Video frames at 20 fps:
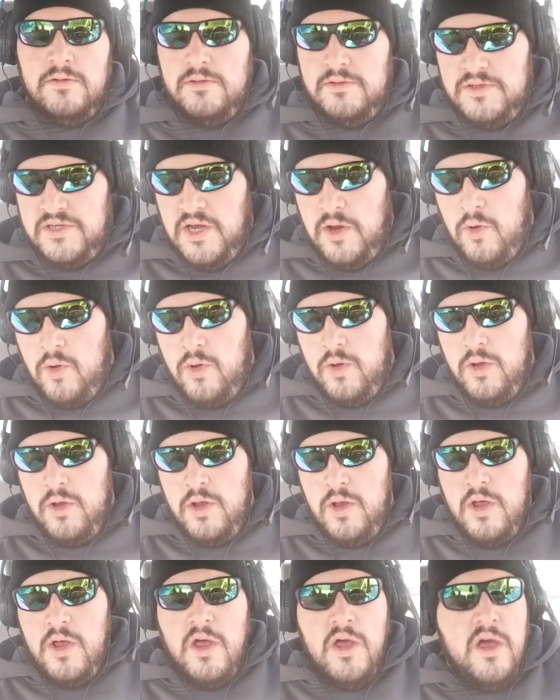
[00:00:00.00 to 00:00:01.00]
So,
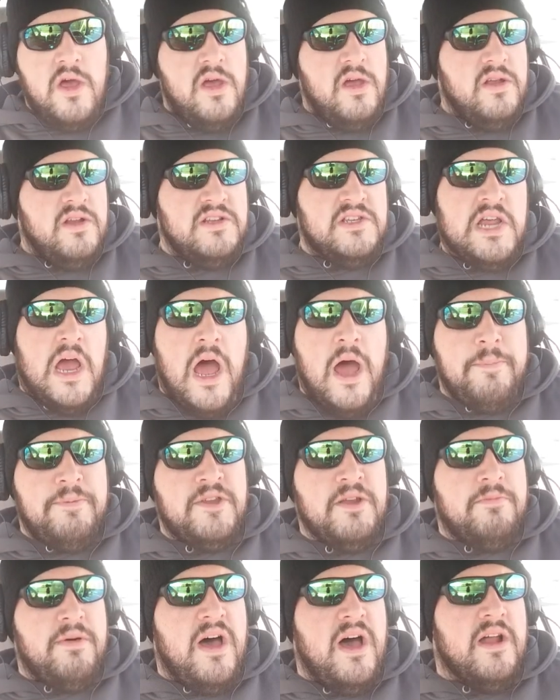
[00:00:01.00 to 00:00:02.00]
top
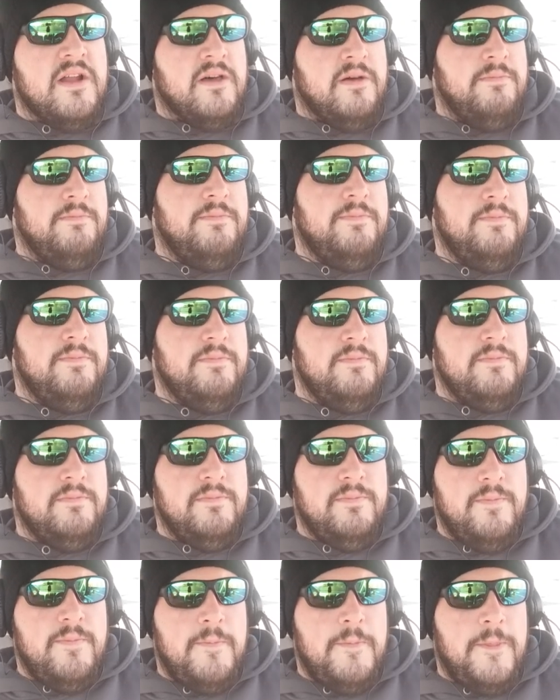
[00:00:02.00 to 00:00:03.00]
to bottom,
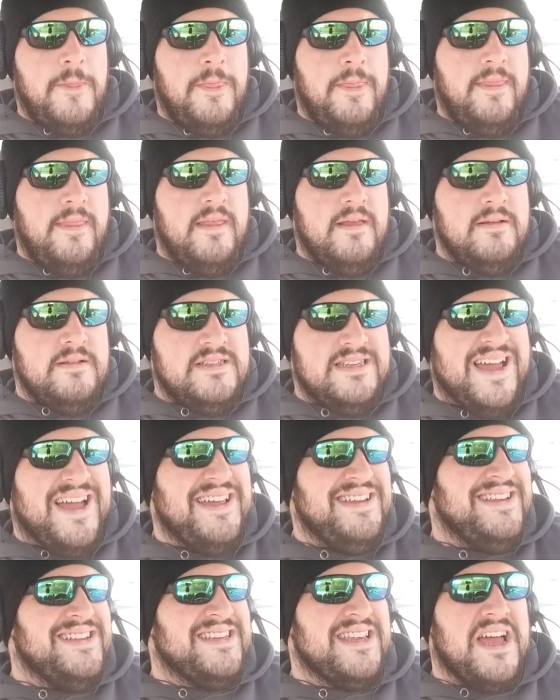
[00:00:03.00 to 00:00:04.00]

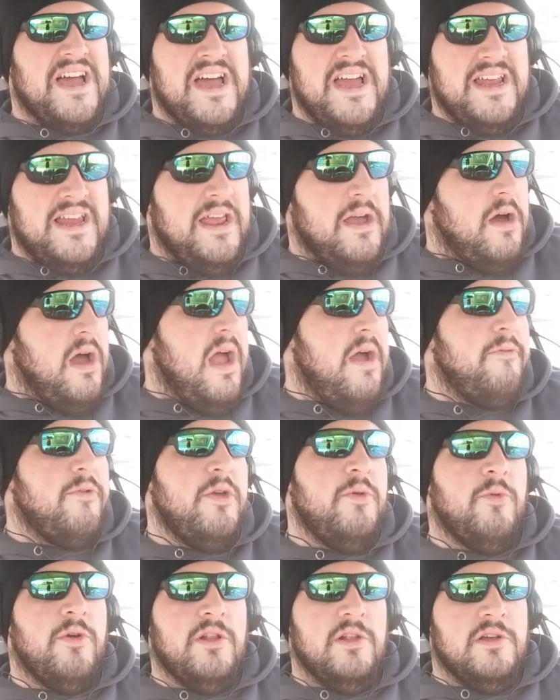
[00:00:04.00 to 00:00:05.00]
side to side, however
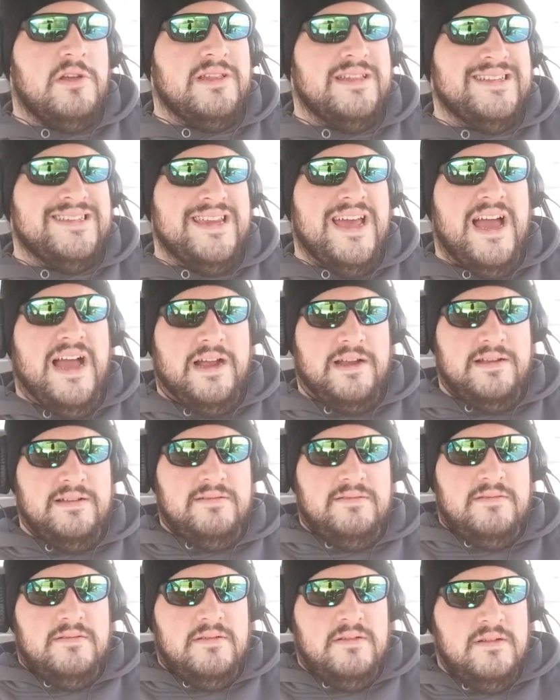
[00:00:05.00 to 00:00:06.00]
you want to look at this deck,
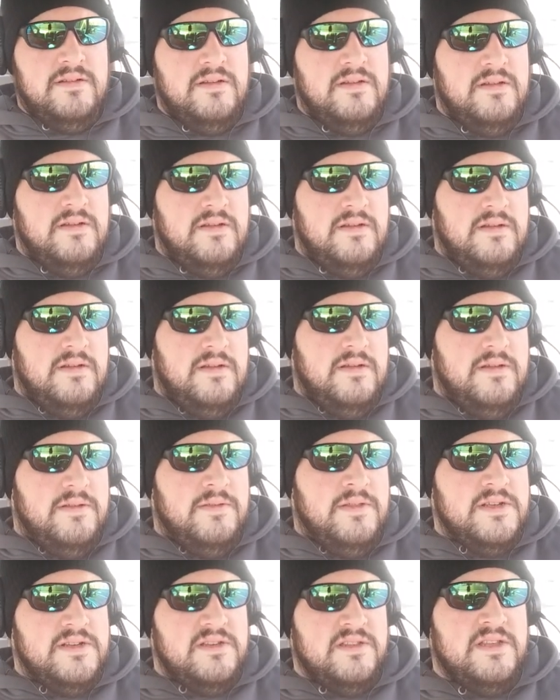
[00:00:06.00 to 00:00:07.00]

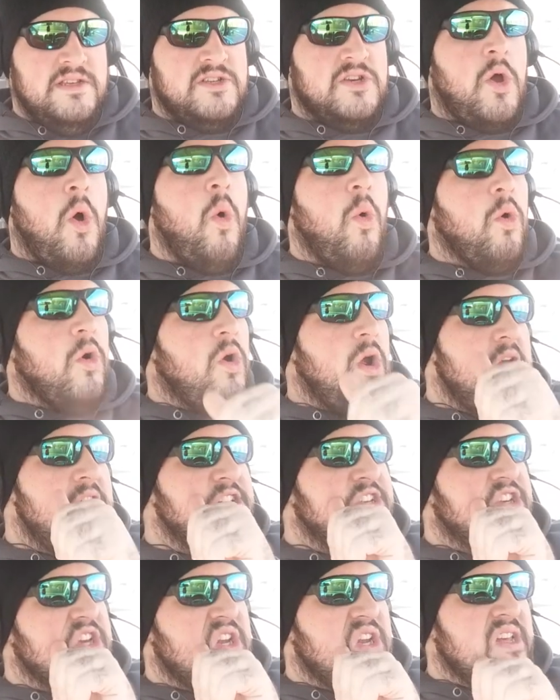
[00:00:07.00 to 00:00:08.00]
this core
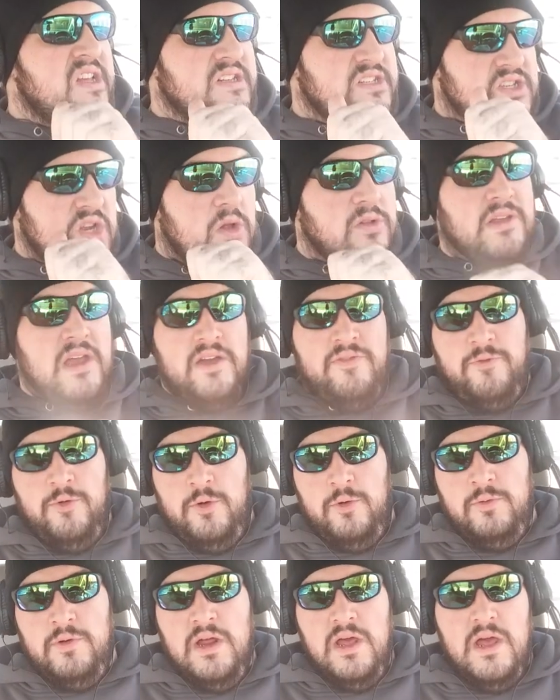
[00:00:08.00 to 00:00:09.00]
engine in Sultai
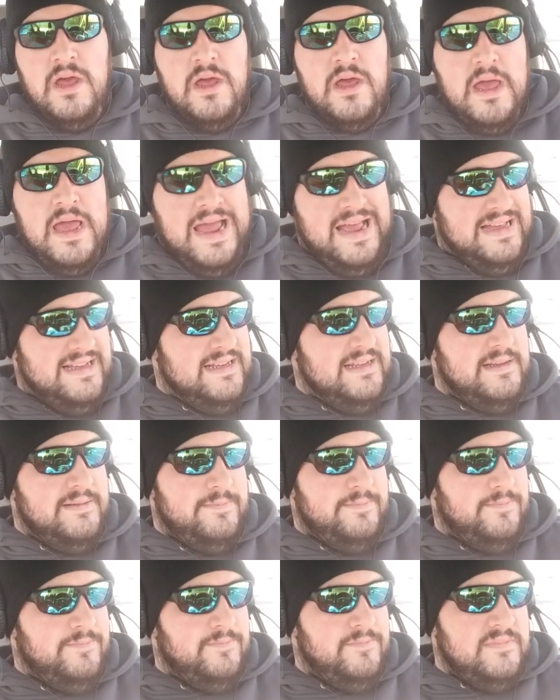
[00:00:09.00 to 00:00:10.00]
food,
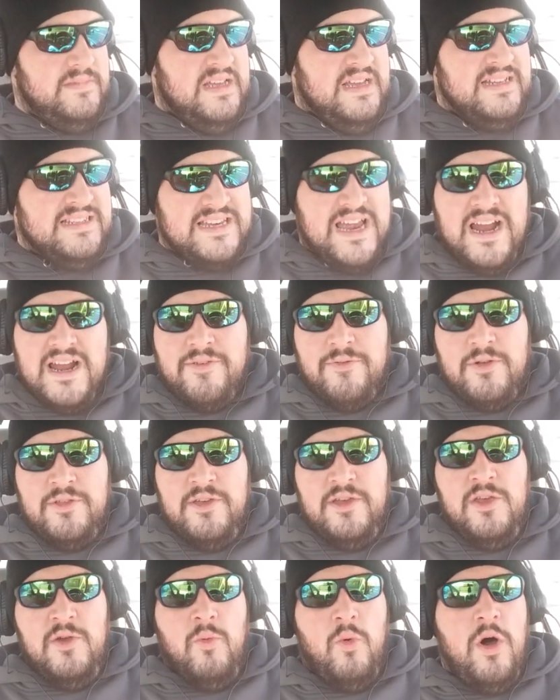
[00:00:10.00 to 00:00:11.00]
it's got
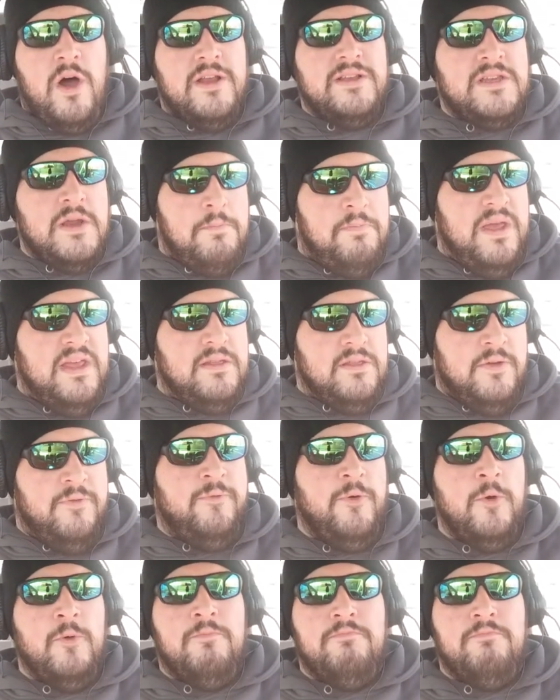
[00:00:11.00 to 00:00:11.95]
everything you want to beat the food